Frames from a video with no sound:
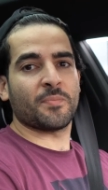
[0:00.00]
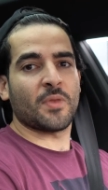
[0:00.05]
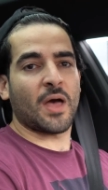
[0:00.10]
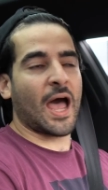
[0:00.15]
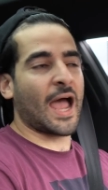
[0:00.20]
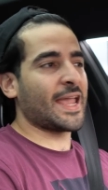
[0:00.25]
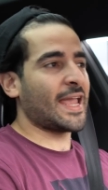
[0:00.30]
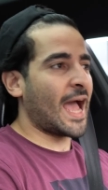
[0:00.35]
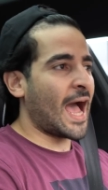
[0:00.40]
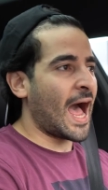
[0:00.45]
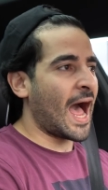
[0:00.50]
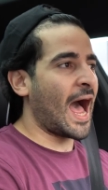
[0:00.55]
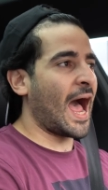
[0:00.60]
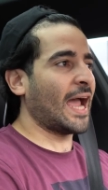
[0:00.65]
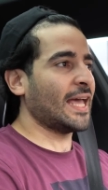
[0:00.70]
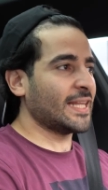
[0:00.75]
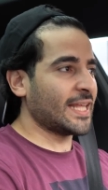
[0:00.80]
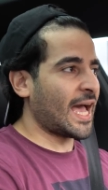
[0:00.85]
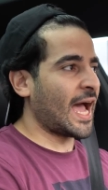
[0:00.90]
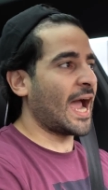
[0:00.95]
I
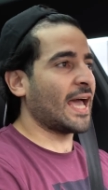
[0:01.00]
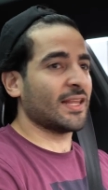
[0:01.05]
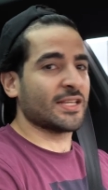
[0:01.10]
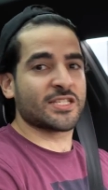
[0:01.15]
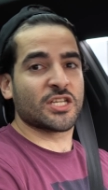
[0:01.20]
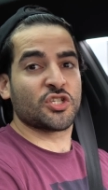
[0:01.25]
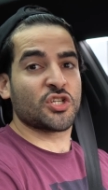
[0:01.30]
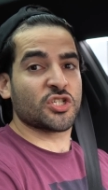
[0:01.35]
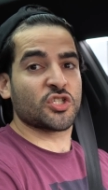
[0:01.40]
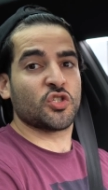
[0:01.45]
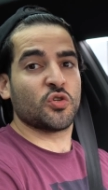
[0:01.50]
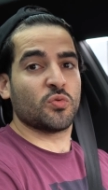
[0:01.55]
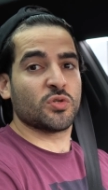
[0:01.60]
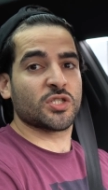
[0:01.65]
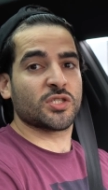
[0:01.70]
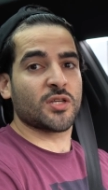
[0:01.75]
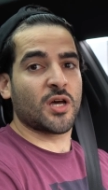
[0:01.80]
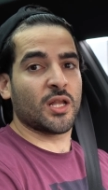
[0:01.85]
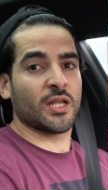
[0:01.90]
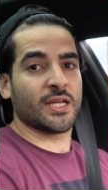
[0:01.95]
highly, highly suggest you
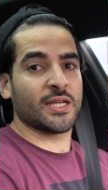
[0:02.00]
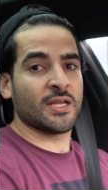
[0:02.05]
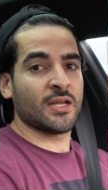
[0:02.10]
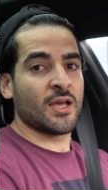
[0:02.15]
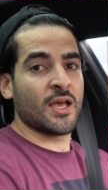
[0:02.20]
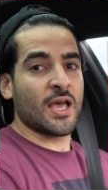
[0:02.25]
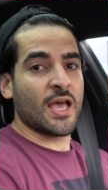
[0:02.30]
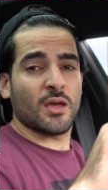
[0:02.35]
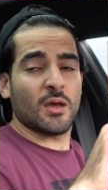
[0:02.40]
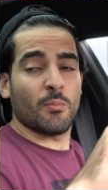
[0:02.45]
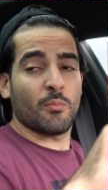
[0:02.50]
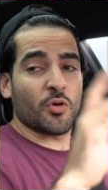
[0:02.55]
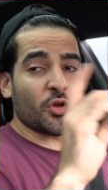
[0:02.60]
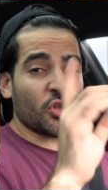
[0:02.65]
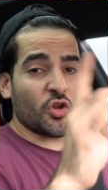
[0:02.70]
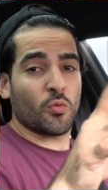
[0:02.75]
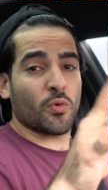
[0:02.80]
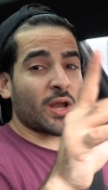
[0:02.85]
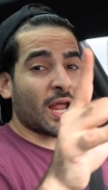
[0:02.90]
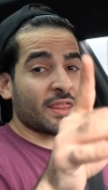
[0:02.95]
install it. But
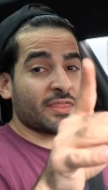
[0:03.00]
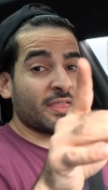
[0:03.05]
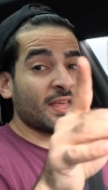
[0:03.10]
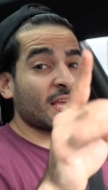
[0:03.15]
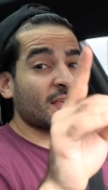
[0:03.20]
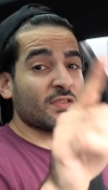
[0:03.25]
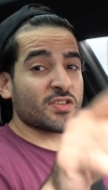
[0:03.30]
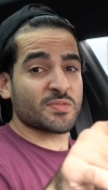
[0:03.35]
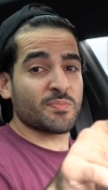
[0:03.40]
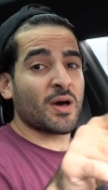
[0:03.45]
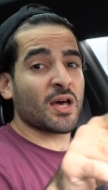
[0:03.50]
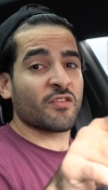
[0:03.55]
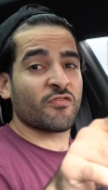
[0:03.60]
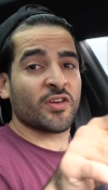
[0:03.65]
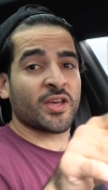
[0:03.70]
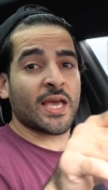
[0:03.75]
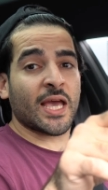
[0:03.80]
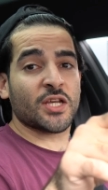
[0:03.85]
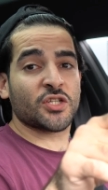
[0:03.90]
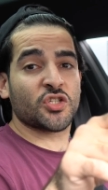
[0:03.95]
you know what I think this
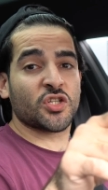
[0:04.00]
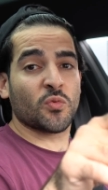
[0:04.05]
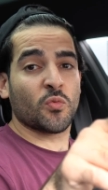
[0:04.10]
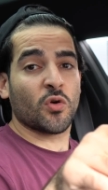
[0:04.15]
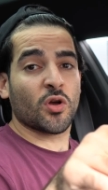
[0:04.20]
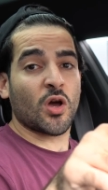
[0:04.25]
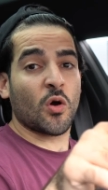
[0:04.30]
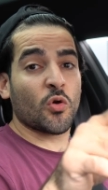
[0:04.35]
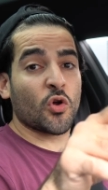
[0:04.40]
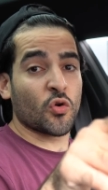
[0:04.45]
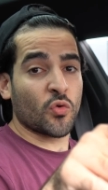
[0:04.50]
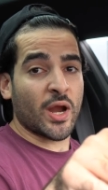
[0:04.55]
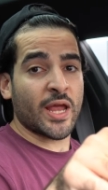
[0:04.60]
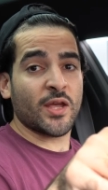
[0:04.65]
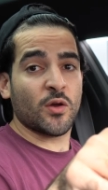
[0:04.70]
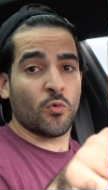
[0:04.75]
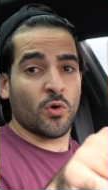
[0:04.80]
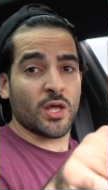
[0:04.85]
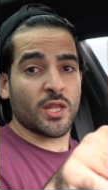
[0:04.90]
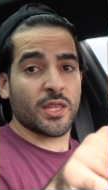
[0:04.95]
modification will go
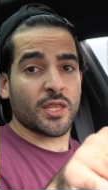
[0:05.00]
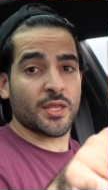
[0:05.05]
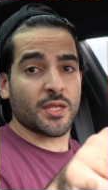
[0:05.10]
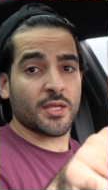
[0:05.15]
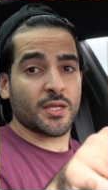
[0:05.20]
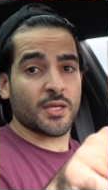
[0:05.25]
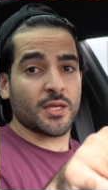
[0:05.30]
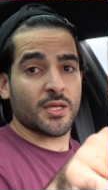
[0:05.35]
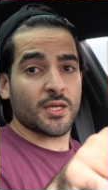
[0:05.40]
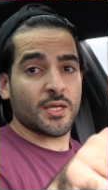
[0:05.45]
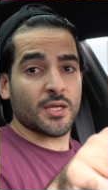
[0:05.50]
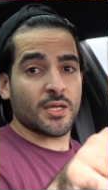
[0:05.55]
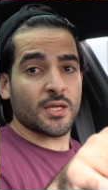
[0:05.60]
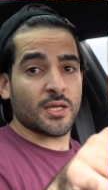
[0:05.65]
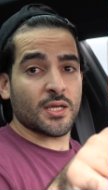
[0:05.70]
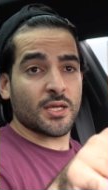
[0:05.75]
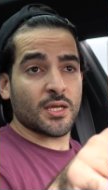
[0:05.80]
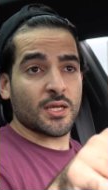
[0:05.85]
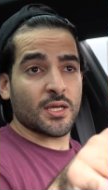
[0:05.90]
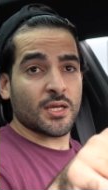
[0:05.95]
great with?
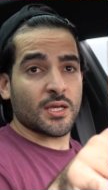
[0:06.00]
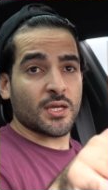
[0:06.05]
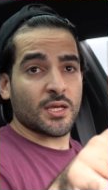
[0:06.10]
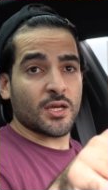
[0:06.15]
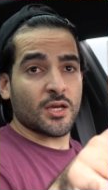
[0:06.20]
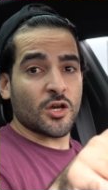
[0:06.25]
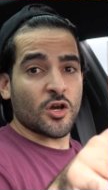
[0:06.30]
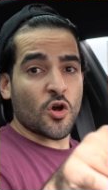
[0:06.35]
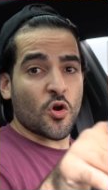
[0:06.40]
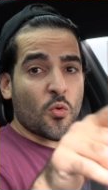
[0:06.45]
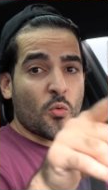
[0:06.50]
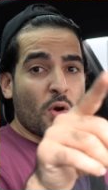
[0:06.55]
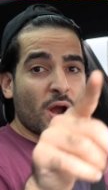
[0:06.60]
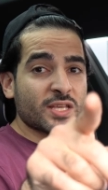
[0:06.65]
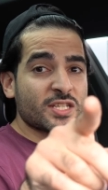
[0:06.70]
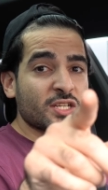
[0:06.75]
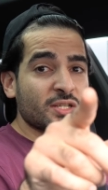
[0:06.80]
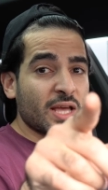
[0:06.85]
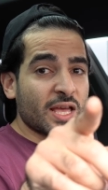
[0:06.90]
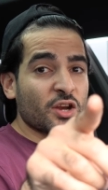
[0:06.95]

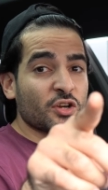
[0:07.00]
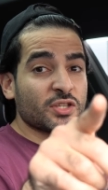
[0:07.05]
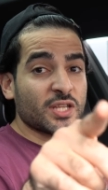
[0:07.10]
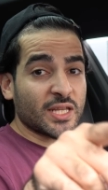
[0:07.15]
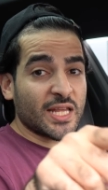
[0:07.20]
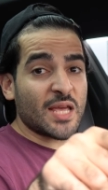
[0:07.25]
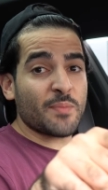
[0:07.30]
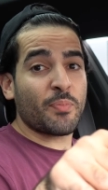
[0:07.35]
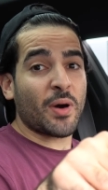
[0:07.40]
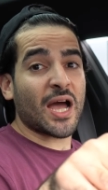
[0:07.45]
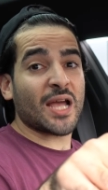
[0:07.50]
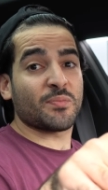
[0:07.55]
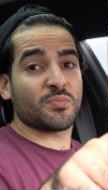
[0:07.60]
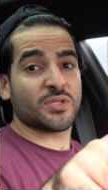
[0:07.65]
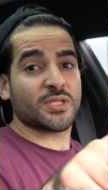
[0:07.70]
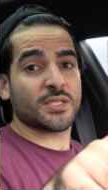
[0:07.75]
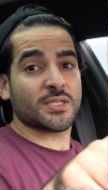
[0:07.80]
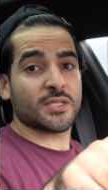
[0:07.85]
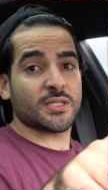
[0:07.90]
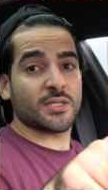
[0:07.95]
Resonator delete
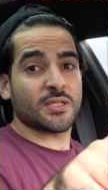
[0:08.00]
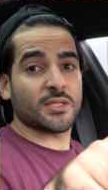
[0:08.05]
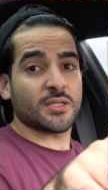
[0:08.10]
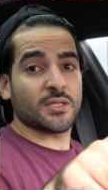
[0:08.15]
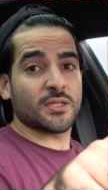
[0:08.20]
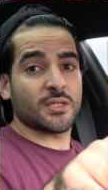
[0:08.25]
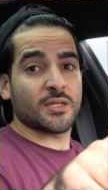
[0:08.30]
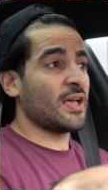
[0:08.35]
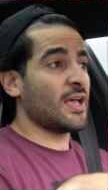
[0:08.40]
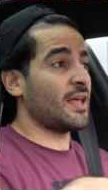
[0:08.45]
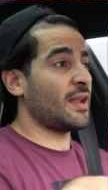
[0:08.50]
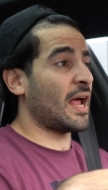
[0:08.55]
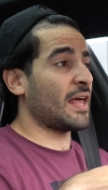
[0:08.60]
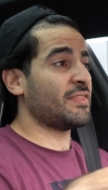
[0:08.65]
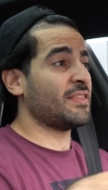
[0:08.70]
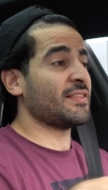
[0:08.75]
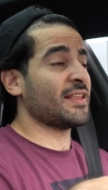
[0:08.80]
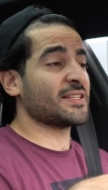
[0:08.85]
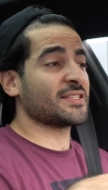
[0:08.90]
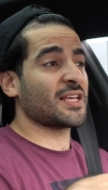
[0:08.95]
pipes. And I
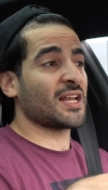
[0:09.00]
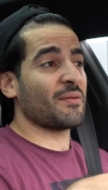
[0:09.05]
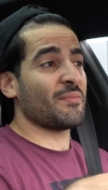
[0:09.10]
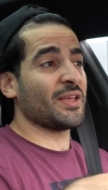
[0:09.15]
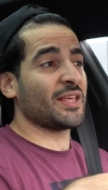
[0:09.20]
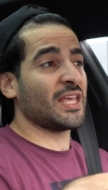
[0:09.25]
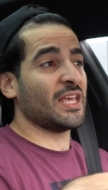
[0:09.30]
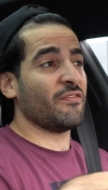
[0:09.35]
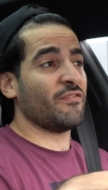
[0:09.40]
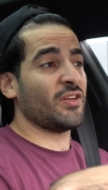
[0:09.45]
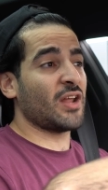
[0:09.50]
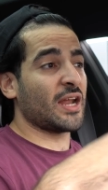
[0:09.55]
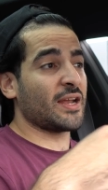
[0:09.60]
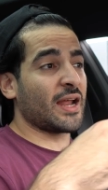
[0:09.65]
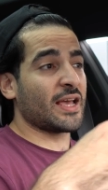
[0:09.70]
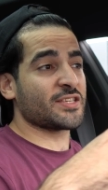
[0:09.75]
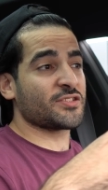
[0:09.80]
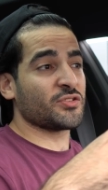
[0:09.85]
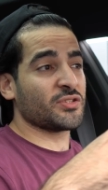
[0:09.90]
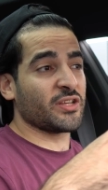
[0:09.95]
think that's gonna make even a
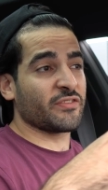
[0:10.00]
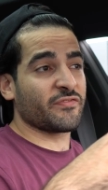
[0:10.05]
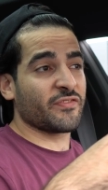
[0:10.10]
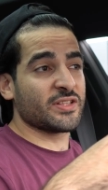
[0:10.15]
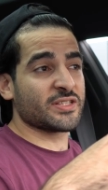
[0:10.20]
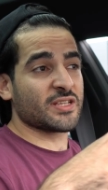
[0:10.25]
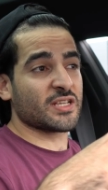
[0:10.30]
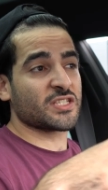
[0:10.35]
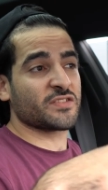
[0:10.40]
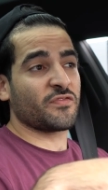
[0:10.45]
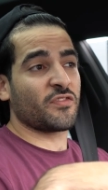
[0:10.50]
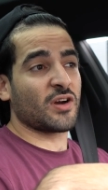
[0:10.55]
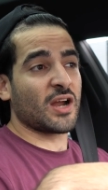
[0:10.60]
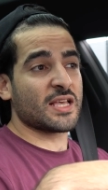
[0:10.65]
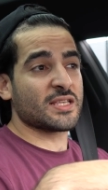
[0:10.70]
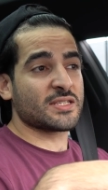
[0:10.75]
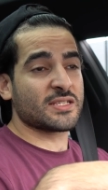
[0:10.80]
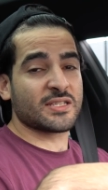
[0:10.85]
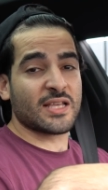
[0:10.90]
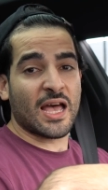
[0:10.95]
nicer difference as far
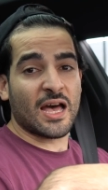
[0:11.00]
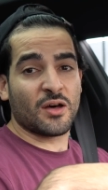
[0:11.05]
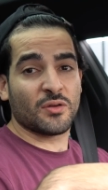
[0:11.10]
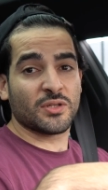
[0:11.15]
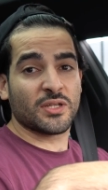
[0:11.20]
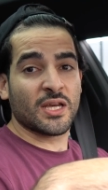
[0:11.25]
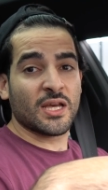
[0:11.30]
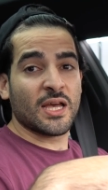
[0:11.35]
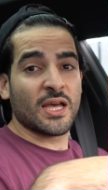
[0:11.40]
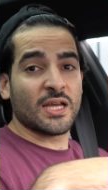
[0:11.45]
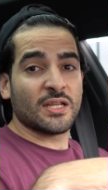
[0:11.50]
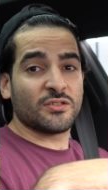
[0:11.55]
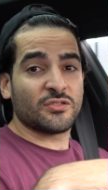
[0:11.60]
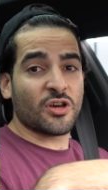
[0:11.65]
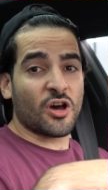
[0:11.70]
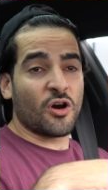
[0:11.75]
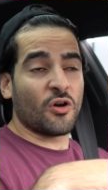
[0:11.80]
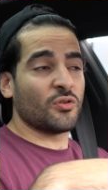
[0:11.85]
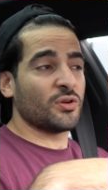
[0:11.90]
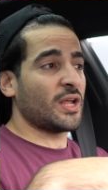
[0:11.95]
as sound,
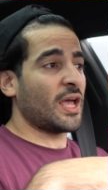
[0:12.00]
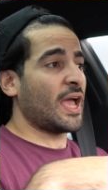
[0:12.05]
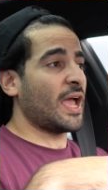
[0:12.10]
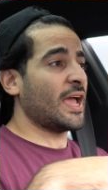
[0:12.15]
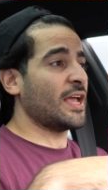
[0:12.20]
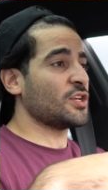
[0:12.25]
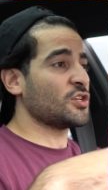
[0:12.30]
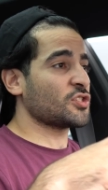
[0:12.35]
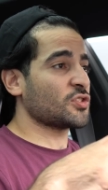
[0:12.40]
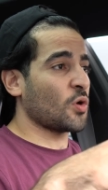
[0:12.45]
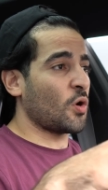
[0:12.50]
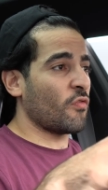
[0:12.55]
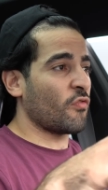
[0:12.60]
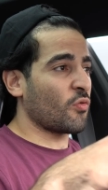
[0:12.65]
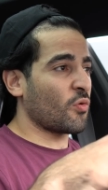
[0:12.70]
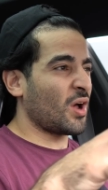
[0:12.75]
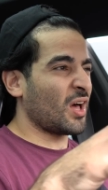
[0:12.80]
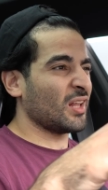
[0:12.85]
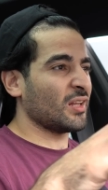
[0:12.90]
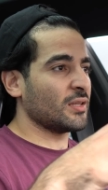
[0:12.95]
tone, and just
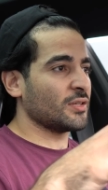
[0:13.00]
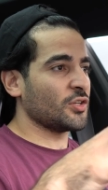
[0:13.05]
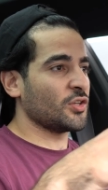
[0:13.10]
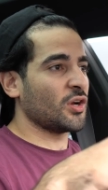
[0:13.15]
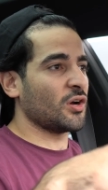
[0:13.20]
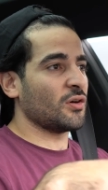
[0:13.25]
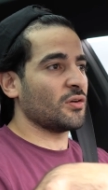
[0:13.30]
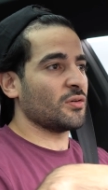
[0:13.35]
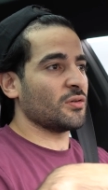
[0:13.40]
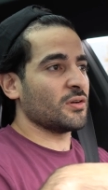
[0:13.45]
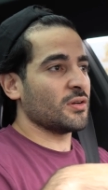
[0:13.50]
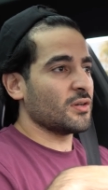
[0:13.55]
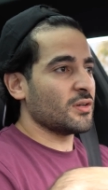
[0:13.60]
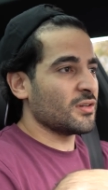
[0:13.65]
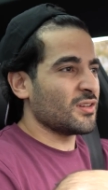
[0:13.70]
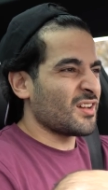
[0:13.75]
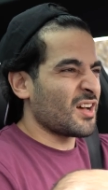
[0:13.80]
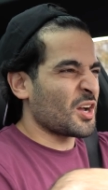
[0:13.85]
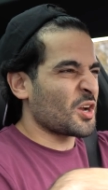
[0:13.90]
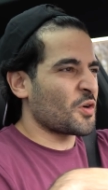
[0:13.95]
overall, you know,
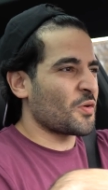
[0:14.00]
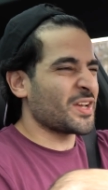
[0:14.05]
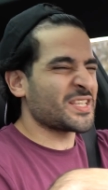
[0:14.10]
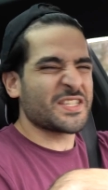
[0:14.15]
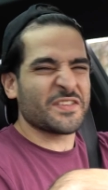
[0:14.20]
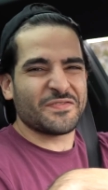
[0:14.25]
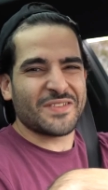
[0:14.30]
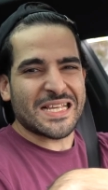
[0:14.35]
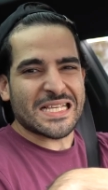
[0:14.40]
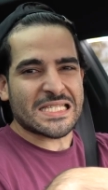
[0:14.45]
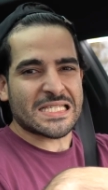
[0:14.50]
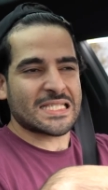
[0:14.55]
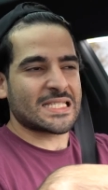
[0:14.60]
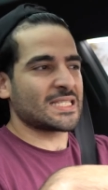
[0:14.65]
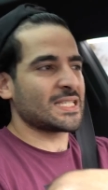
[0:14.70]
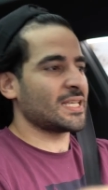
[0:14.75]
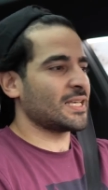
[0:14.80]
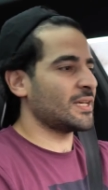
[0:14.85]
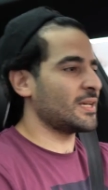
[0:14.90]
aggressiveness.